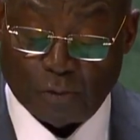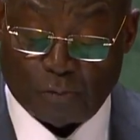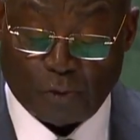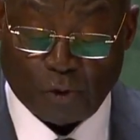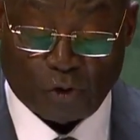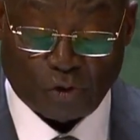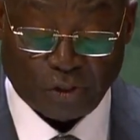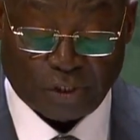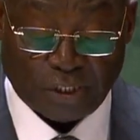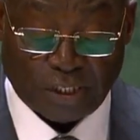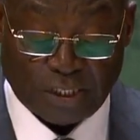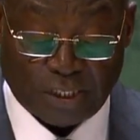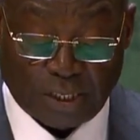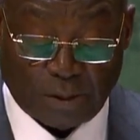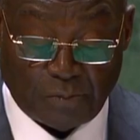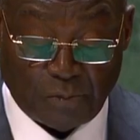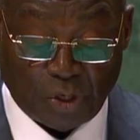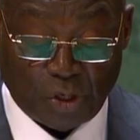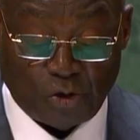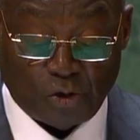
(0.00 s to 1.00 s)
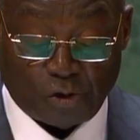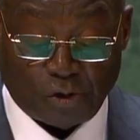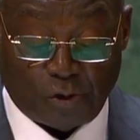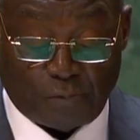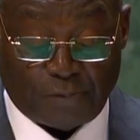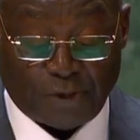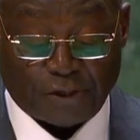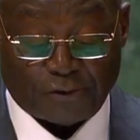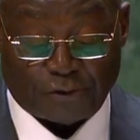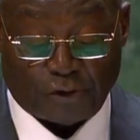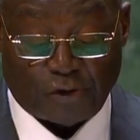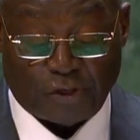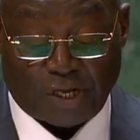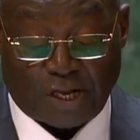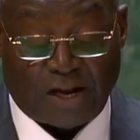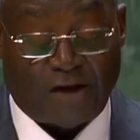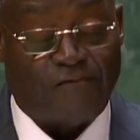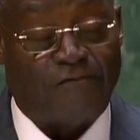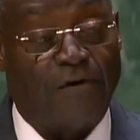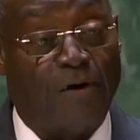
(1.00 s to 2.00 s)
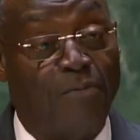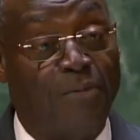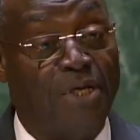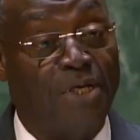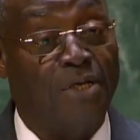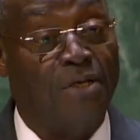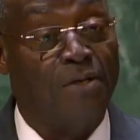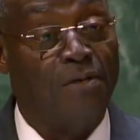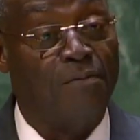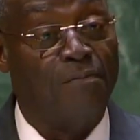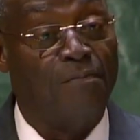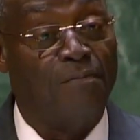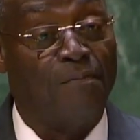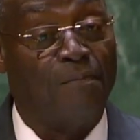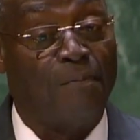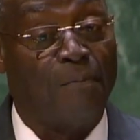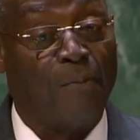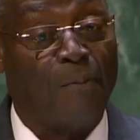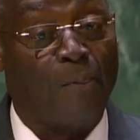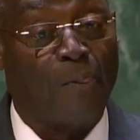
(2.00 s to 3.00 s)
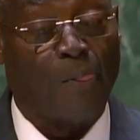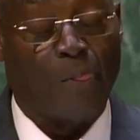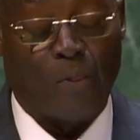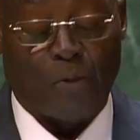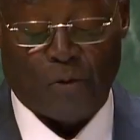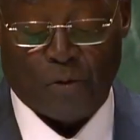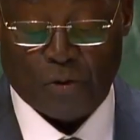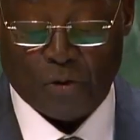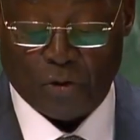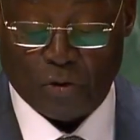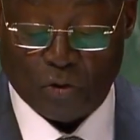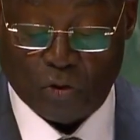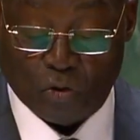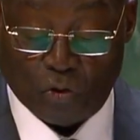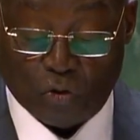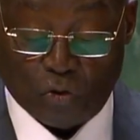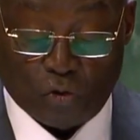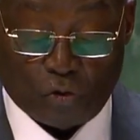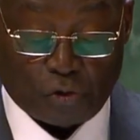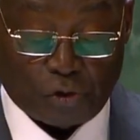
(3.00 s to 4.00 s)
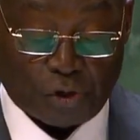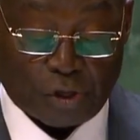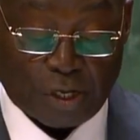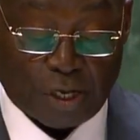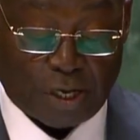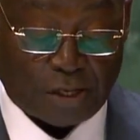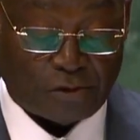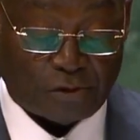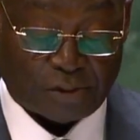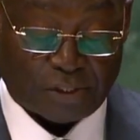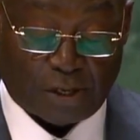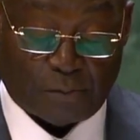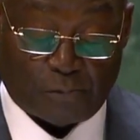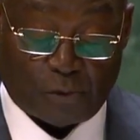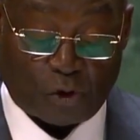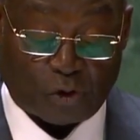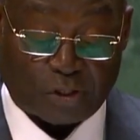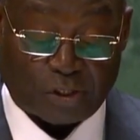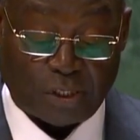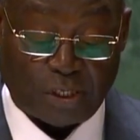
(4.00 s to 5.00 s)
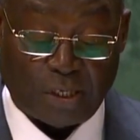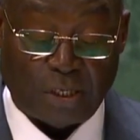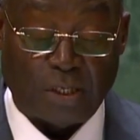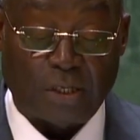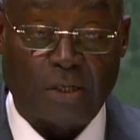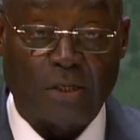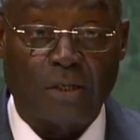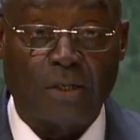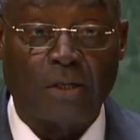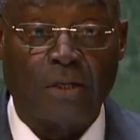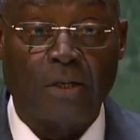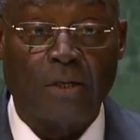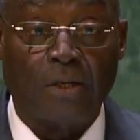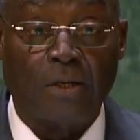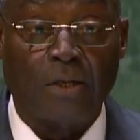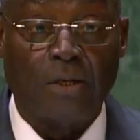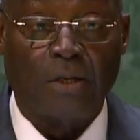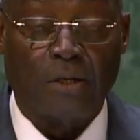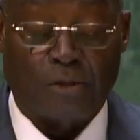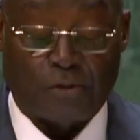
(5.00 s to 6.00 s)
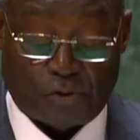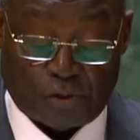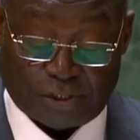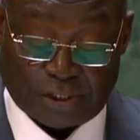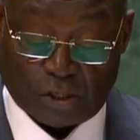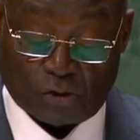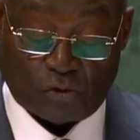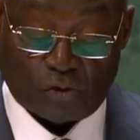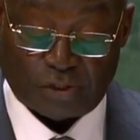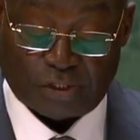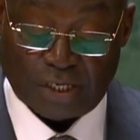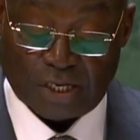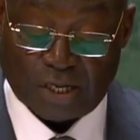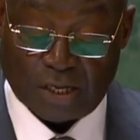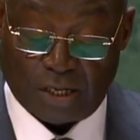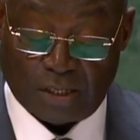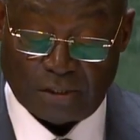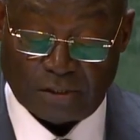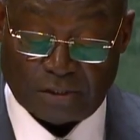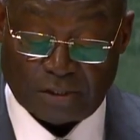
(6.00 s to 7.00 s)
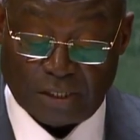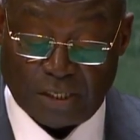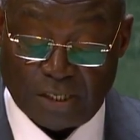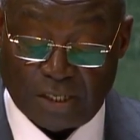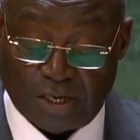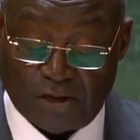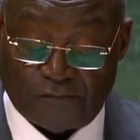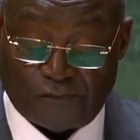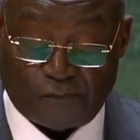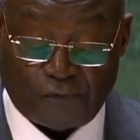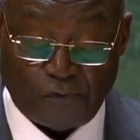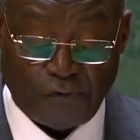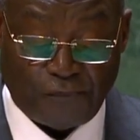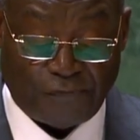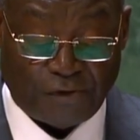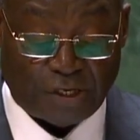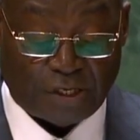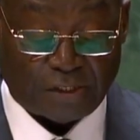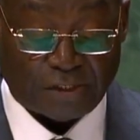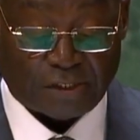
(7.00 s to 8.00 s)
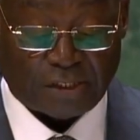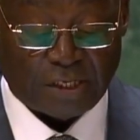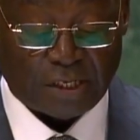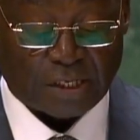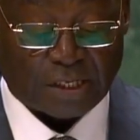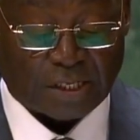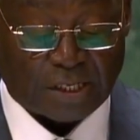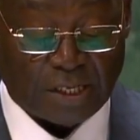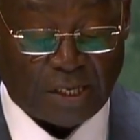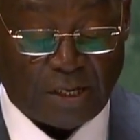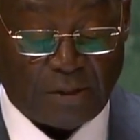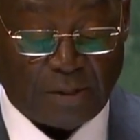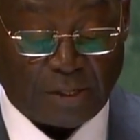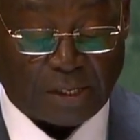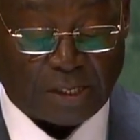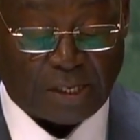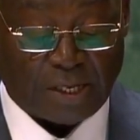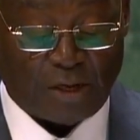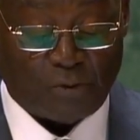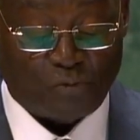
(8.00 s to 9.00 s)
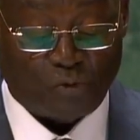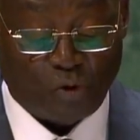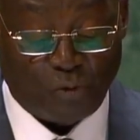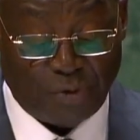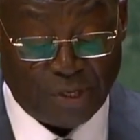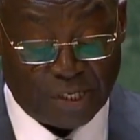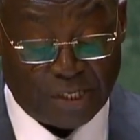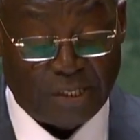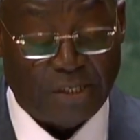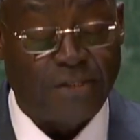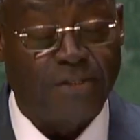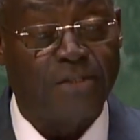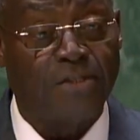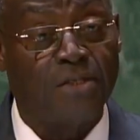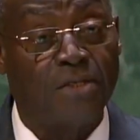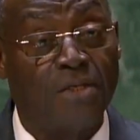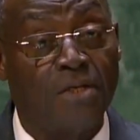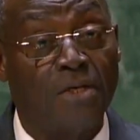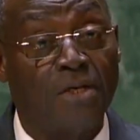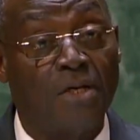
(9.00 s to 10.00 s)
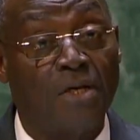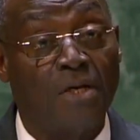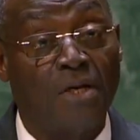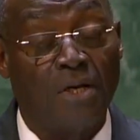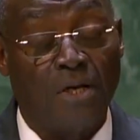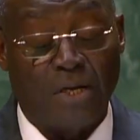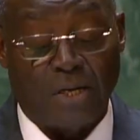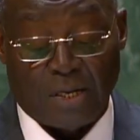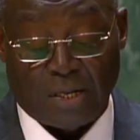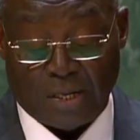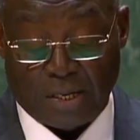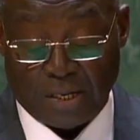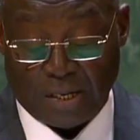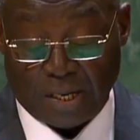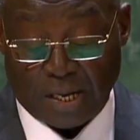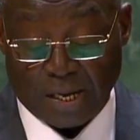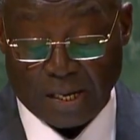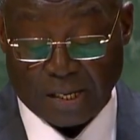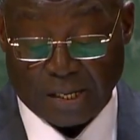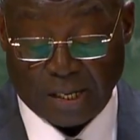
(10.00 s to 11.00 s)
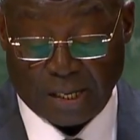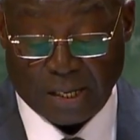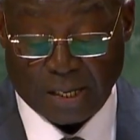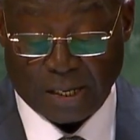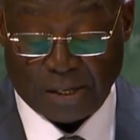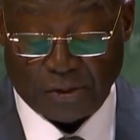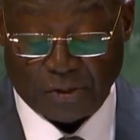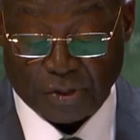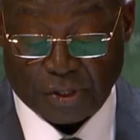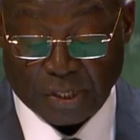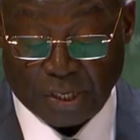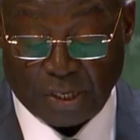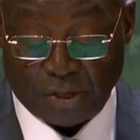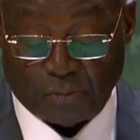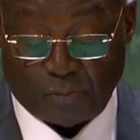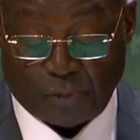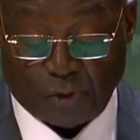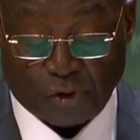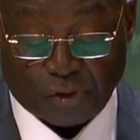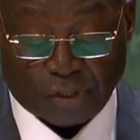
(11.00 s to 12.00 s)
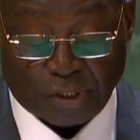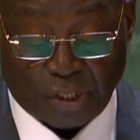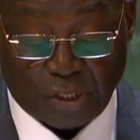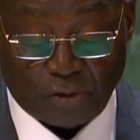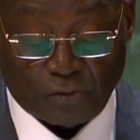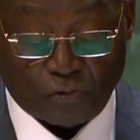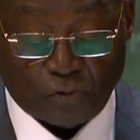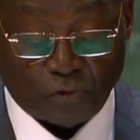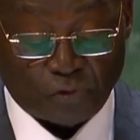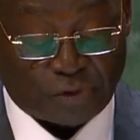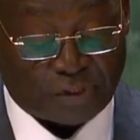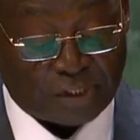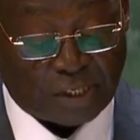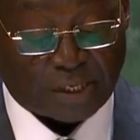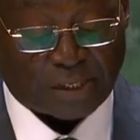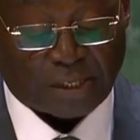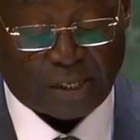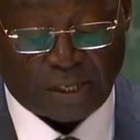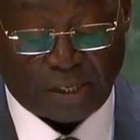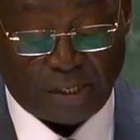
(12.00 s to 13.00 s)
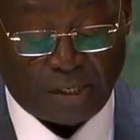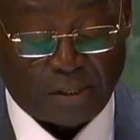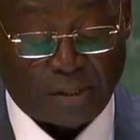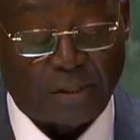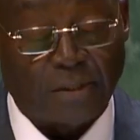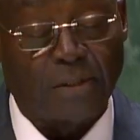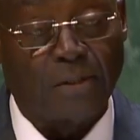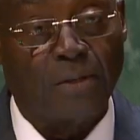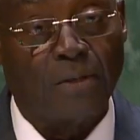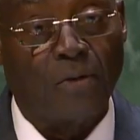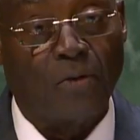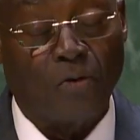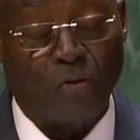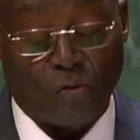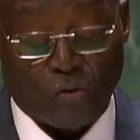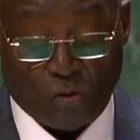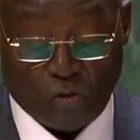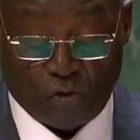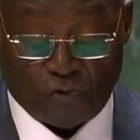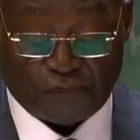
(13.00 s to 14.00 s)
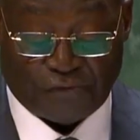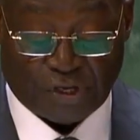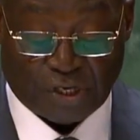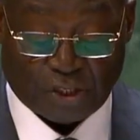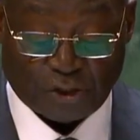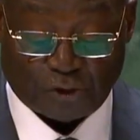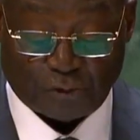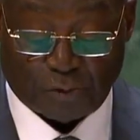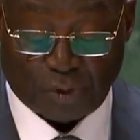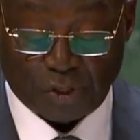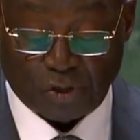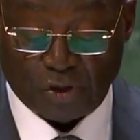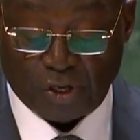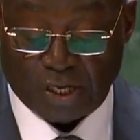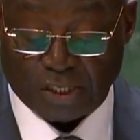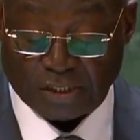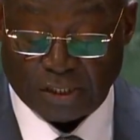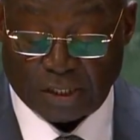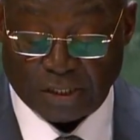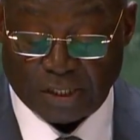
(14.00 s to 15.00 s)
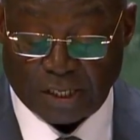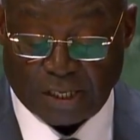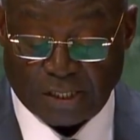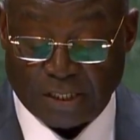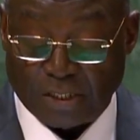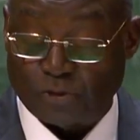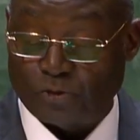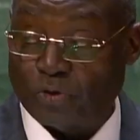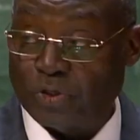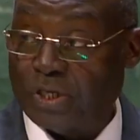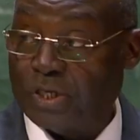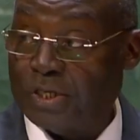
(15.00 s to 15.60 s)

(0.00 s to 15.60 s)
in essential food products and has threatened to plunge millions of people into hunger. Given its scope and its consequences, the financial flows that this war has mobilized.